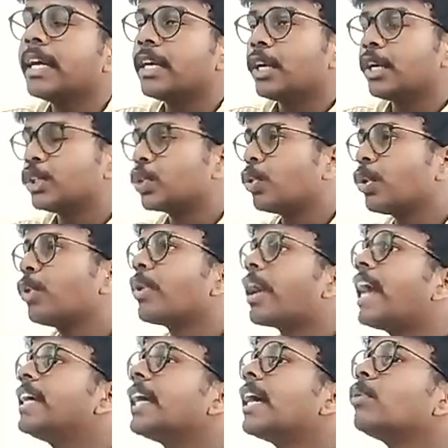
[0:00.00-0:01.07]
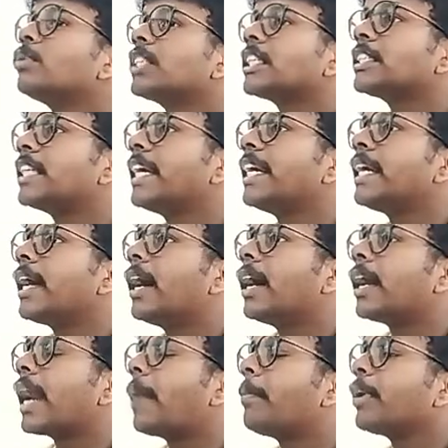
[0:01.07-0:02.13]
so you write down sustained
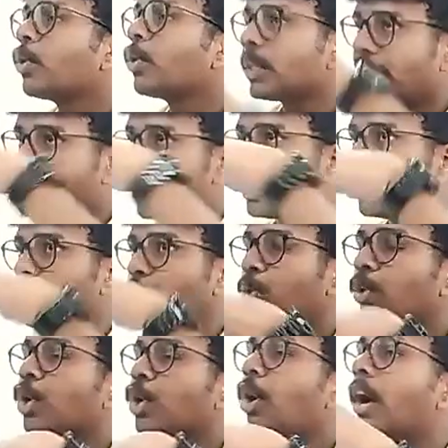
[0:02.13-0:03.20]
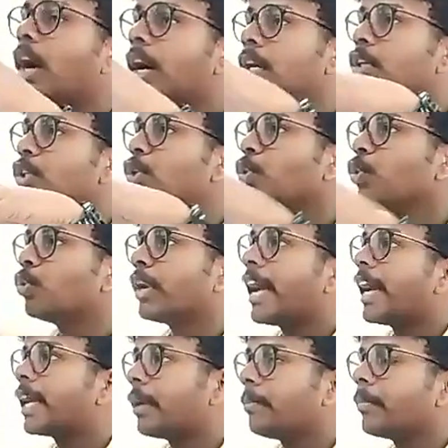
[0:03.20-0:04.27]
rapid growth and you draw two
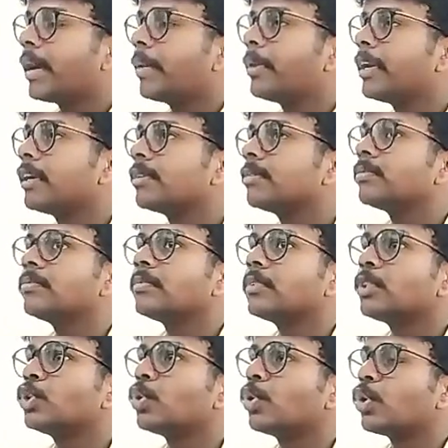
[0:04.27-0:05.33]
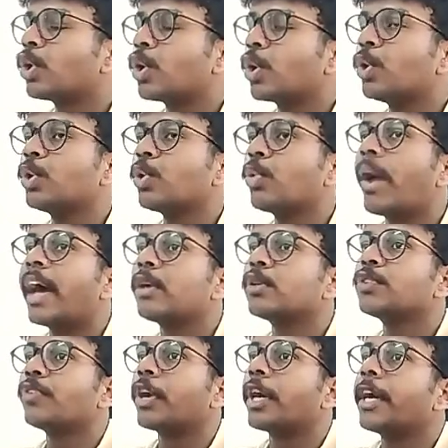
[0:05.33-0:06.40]
diagrams. I mean, to draw two arrows
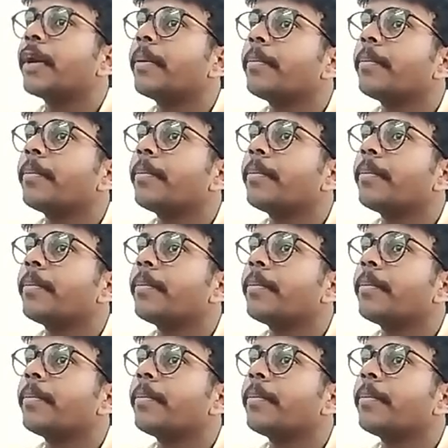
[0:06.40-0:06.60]
for it.